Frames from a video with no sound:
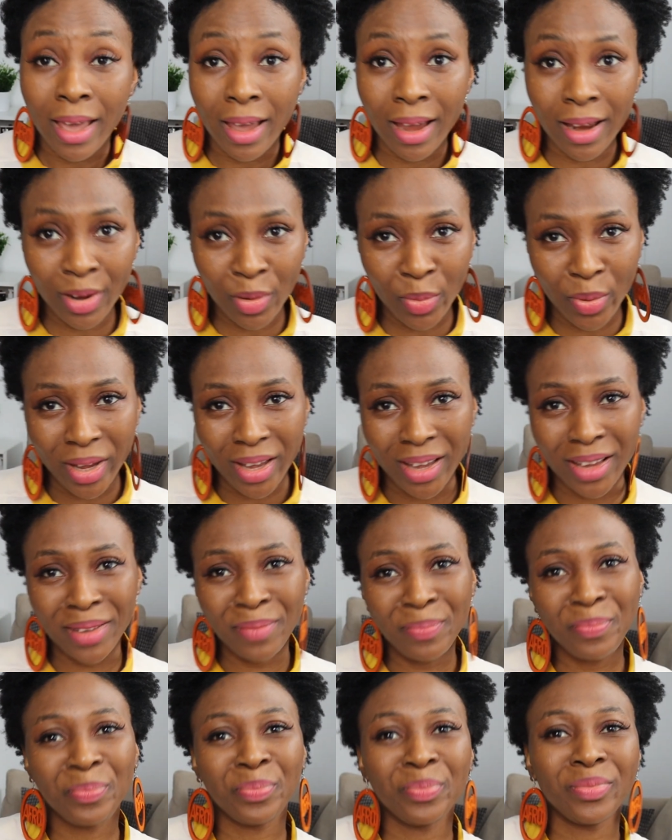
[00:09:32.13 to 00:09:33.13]

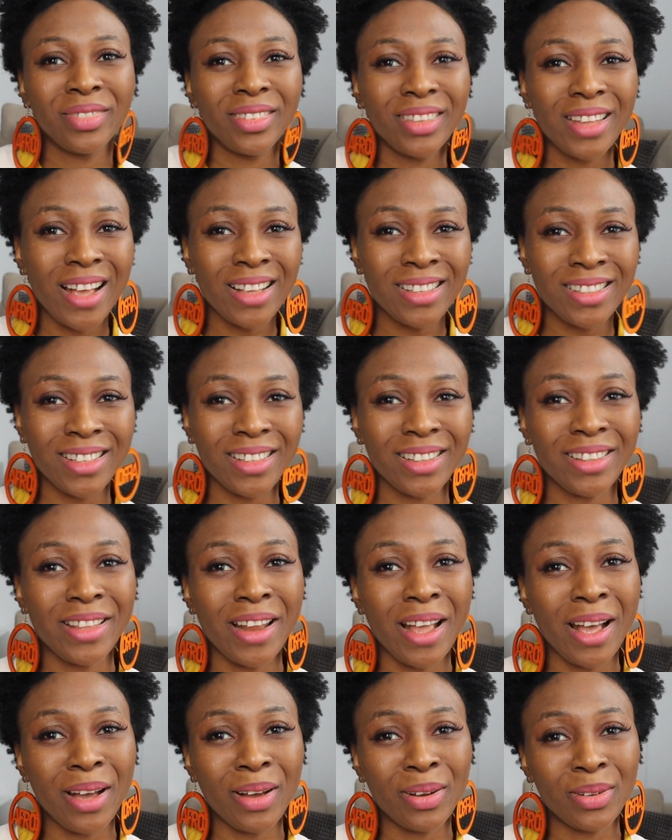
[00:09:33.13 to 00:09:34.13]
Anyway, that's it
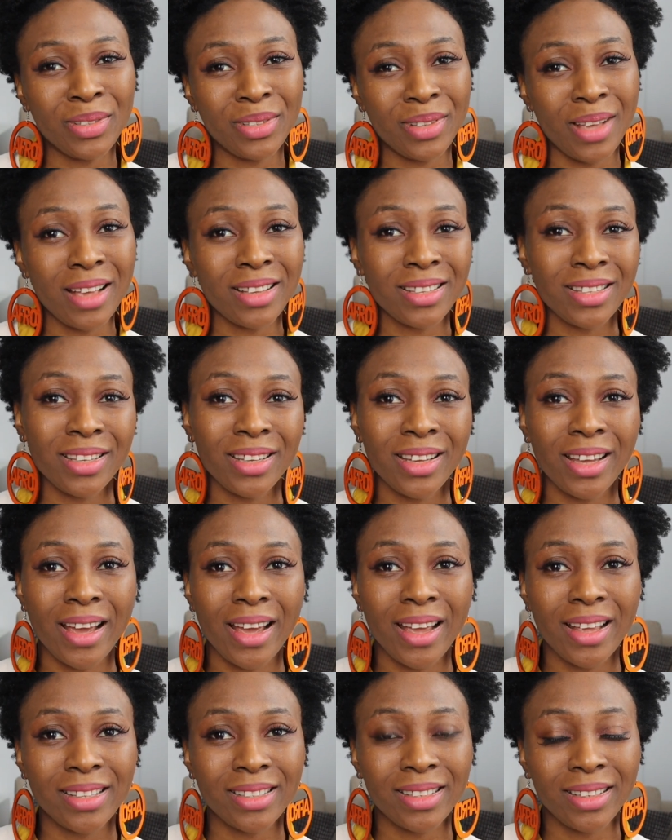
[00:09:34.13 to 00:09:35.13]
now. So I'll see you
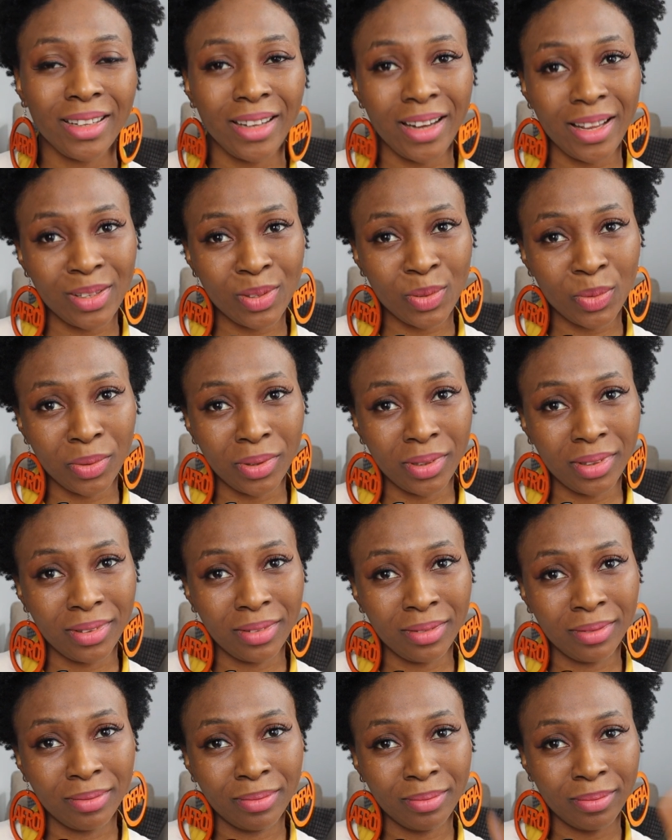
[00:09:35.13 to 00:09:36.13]
guys in the next
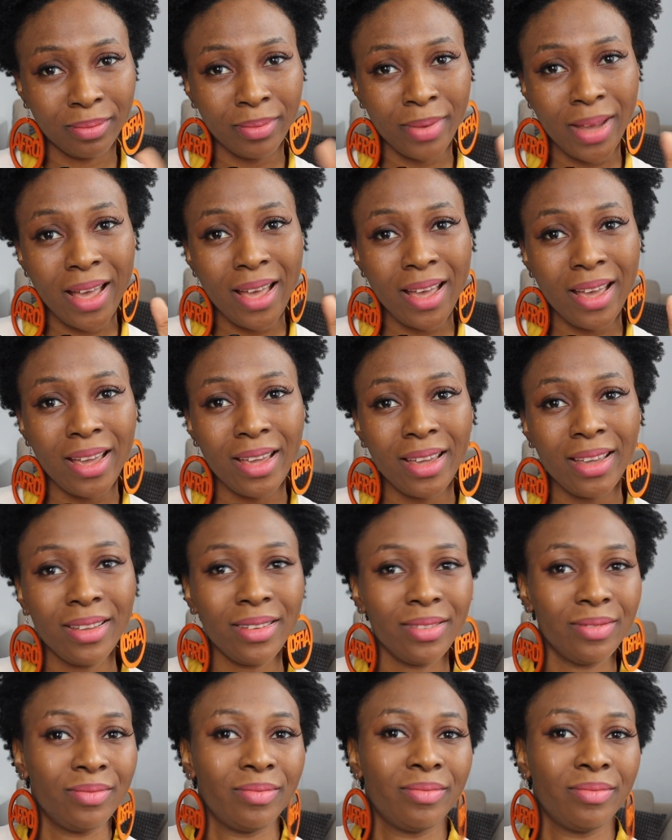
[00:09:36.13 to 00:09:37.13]
one. Bye.